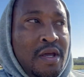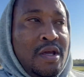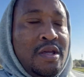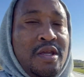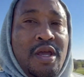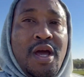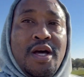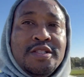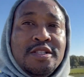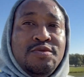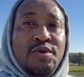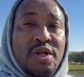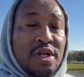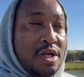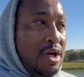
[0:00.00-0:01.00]
yeah, I just
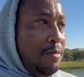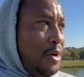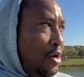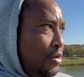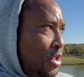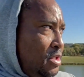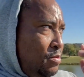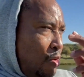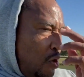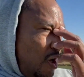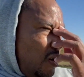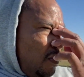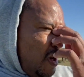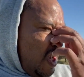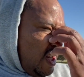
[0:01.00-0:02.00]
want to come on this
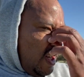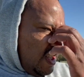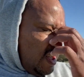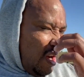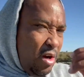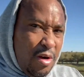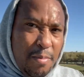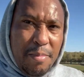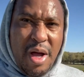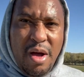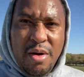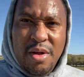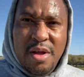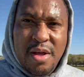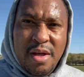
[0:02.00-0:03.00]
morning, man, and talk about
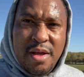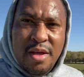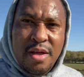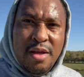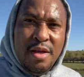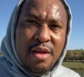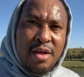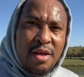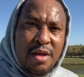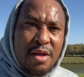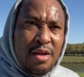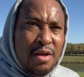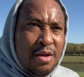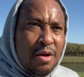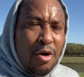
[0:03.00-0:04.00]

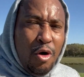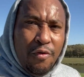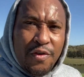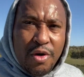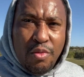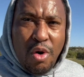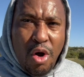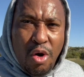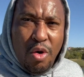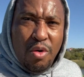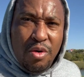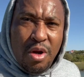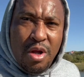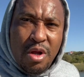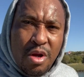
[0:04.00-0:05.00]
over the road,
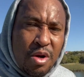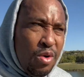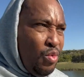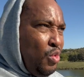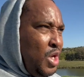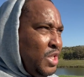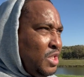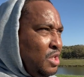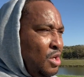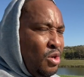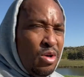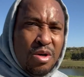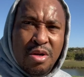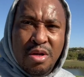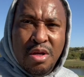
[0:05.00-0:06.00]
regional,
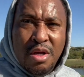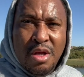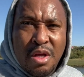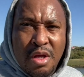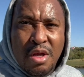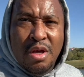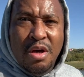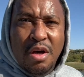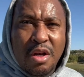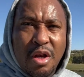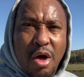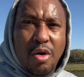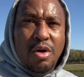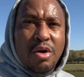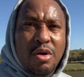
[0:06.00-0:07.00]
or local.